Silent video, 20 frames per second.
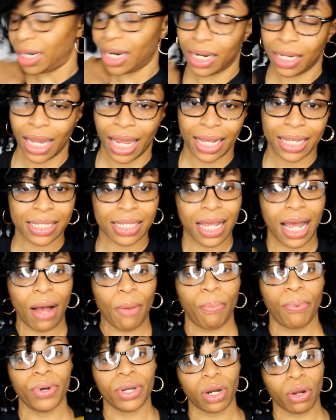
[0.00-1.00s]
And like I said,
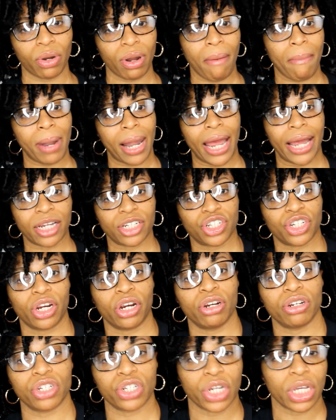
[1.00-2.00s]
I put on a black
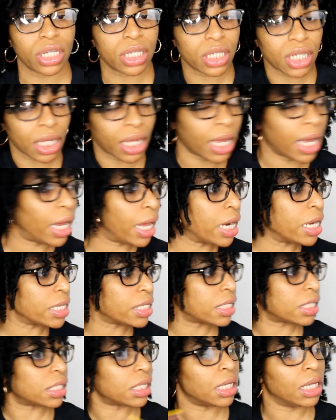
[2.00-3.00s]
shirt just to kind of
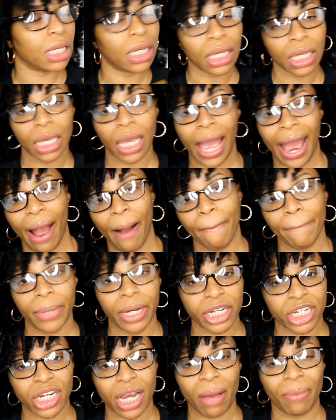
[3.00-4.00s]
see how
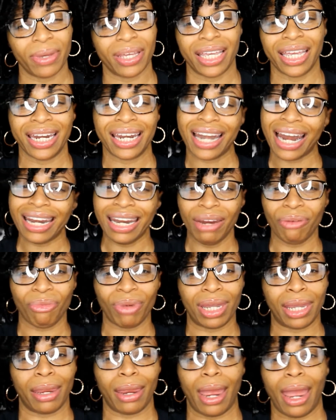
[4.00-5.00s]
much I would get, and I didn't
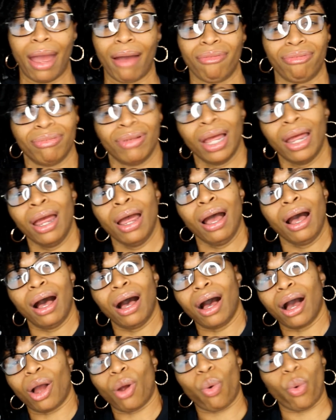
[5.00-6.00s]
really have
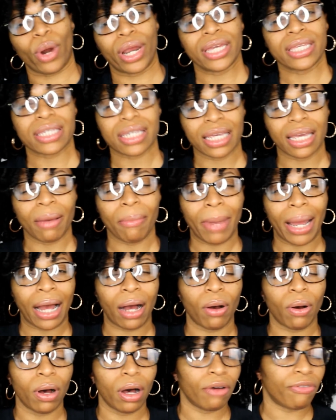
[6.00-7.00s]
a crazy
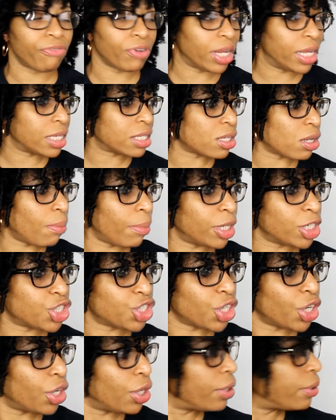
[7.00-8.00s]
amount of flakes on my
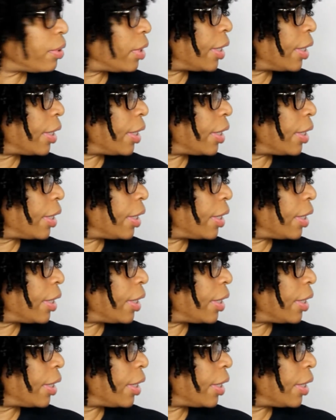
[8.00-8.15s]
shirt.